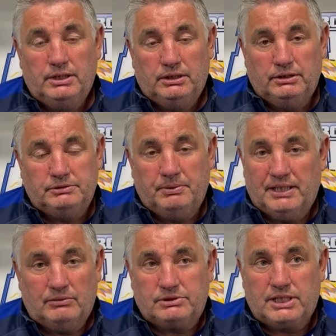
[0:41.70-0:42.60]
has been
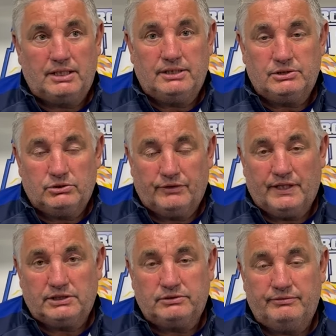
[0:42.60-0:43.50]
outstanding. So
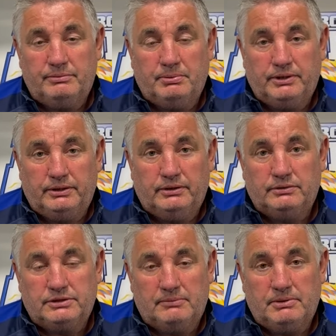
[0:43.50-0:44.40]
thanks to everybody that
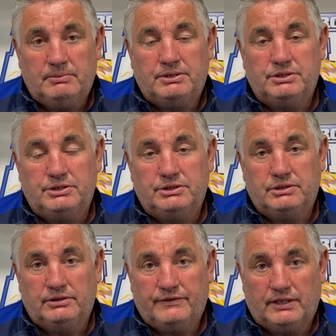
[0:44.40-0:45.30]
sent me messages,
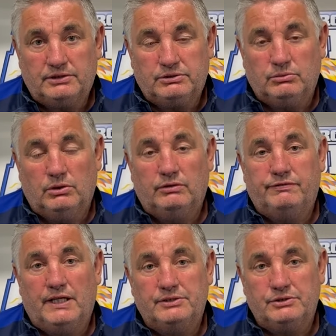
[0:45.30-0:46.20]
and thanks to all the
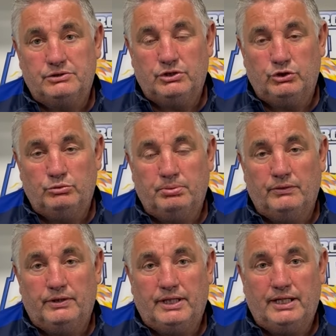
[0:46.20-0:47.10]
fans that turned up
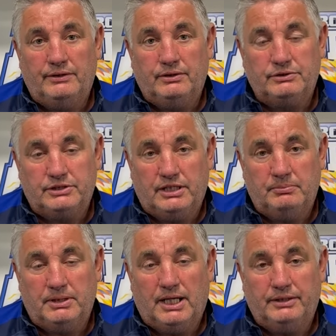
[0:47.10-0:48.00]
on the night, that stayed
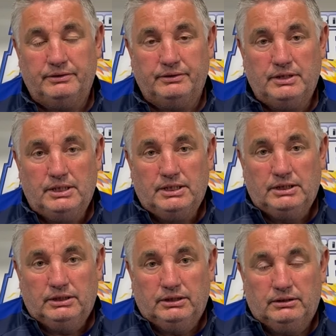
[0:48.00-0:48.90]
behind
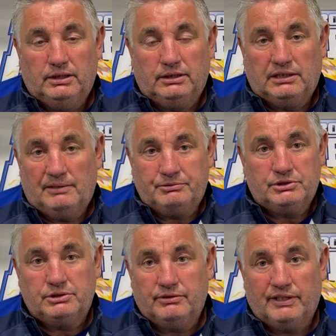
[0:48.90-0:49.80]
and clapped
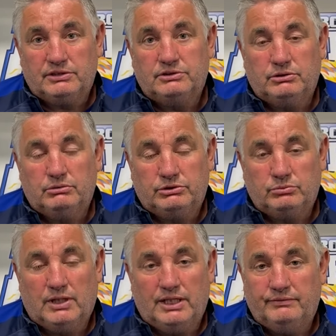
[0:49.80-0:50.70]
us, and thanks to
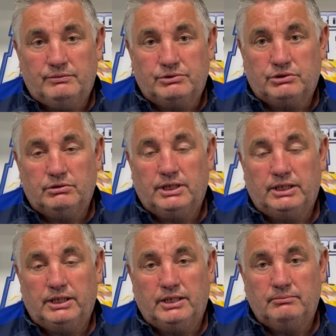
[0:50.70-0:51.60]
Whitehaven. It was a great
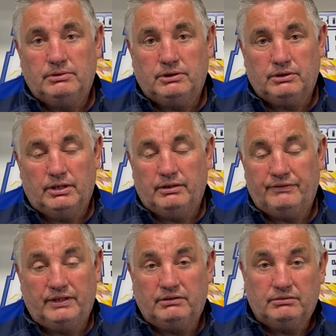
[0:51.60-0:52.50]
game, and I
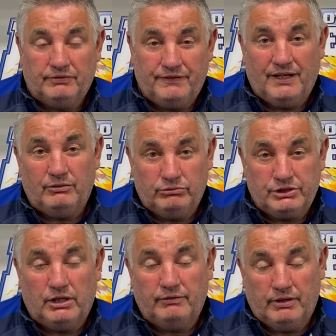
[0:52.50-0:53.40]
think a
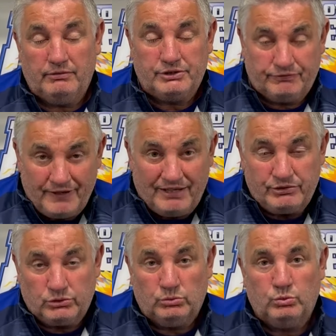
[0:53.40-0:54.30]
fair
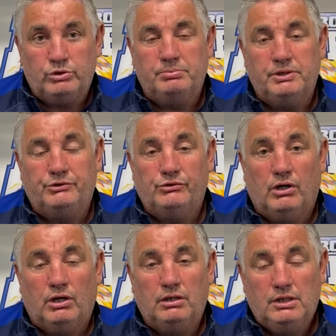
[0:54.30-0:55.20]
result would have been a
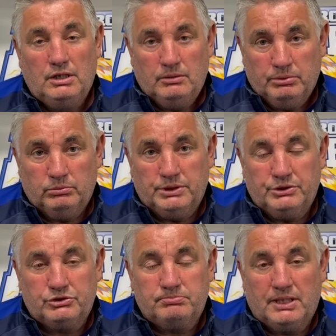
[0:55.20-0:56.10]
draw, but we
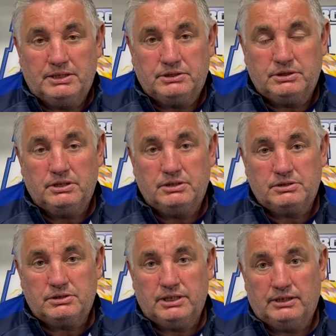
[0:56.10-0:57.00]
just managed to
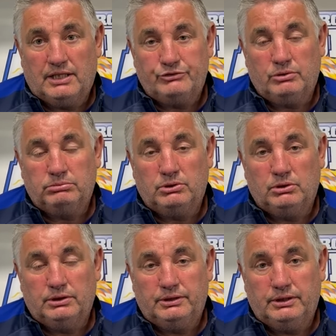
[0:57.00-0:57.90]
sneak that drop
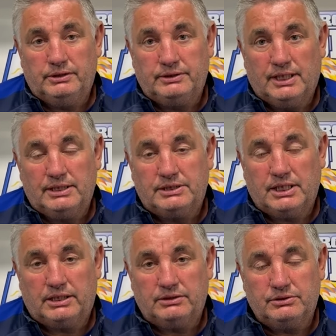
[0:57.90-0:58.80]
goal in the dying
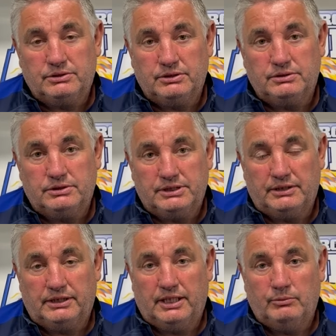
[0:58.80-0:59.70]
seconds to take
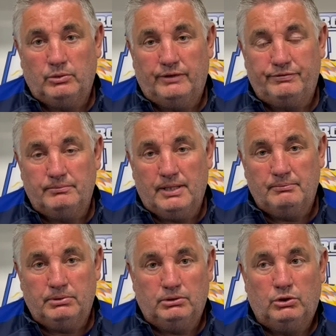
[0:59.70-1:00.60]
the game away from them.
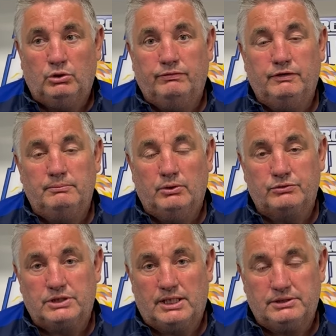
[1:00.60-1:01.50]
But hopefully both
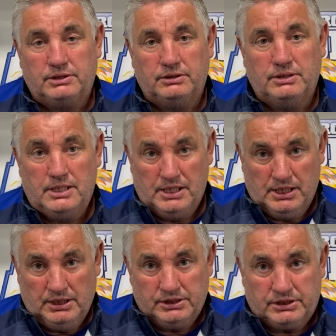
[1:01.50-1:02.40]
sides can
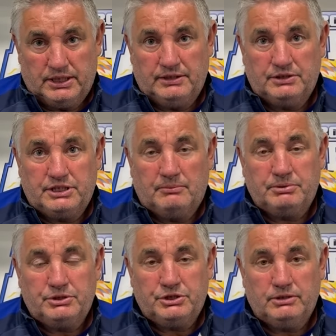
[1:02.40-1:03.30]
stay in the
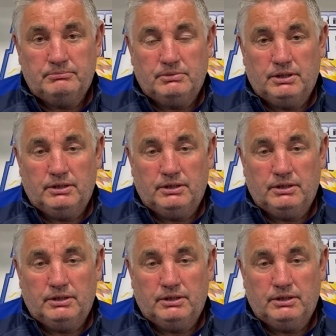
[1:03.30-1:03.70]
championship,